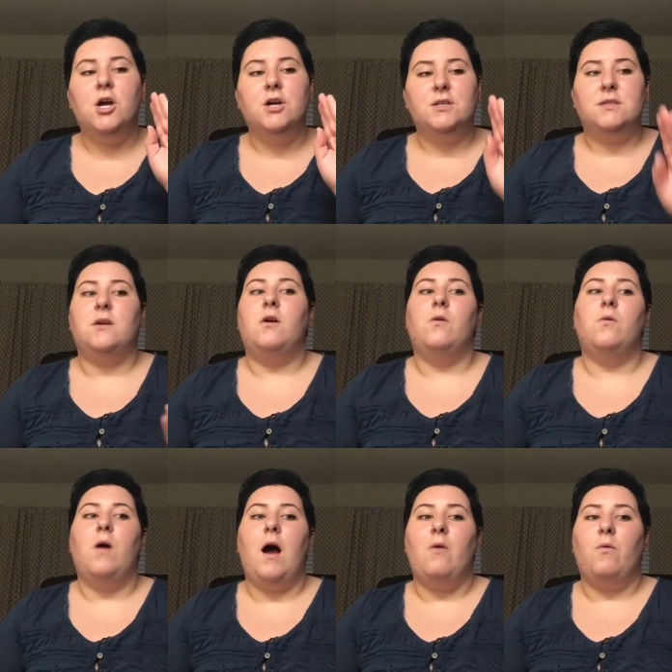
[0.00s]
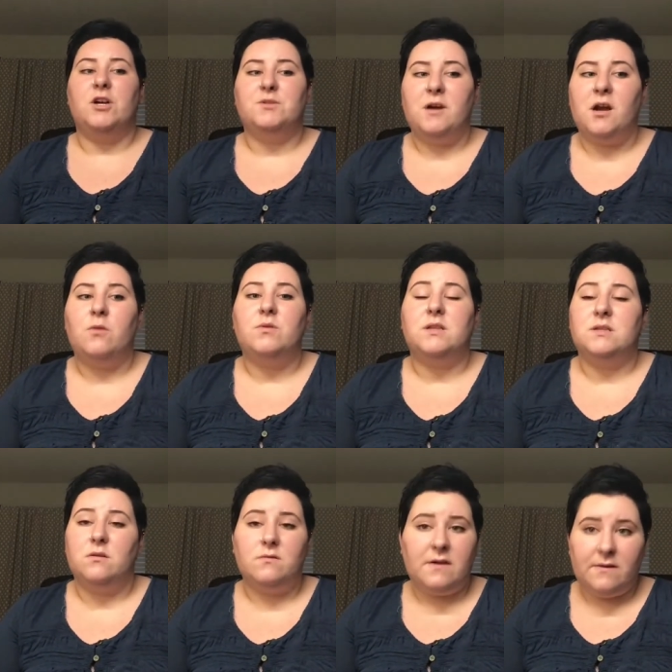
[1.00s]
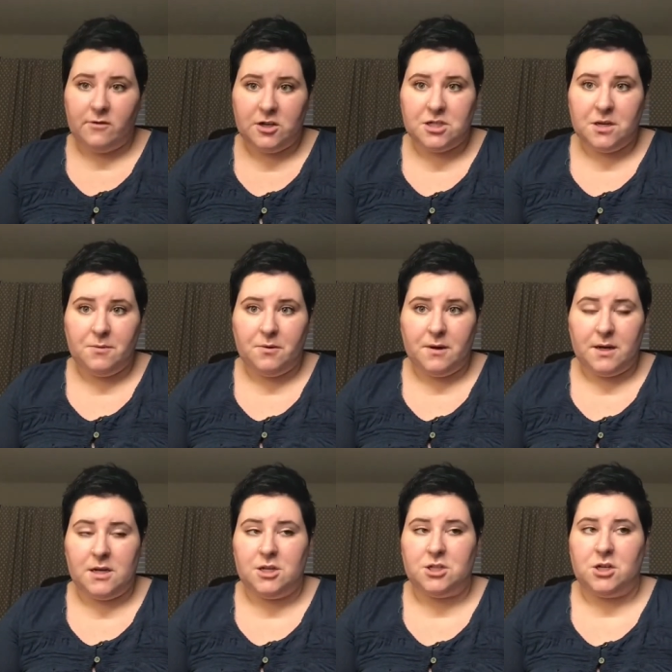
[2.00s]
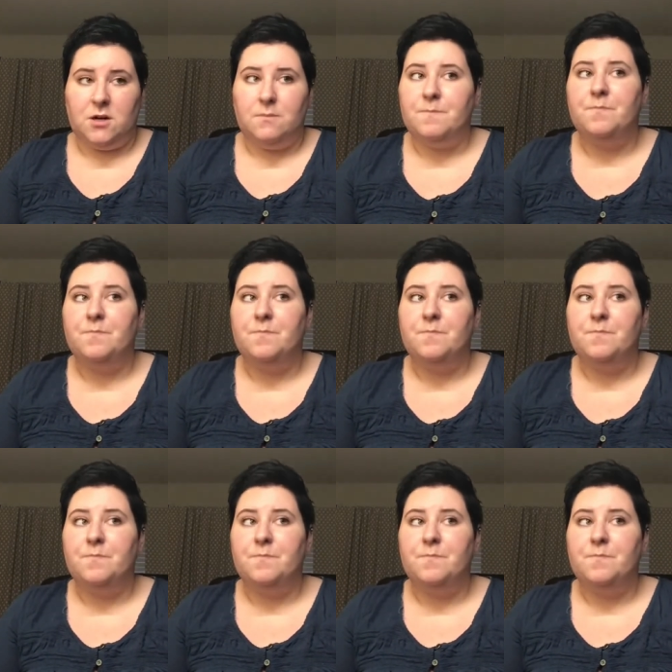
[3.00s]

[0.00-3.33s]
So I wash my hair with the sulfate free shampoo and conditioner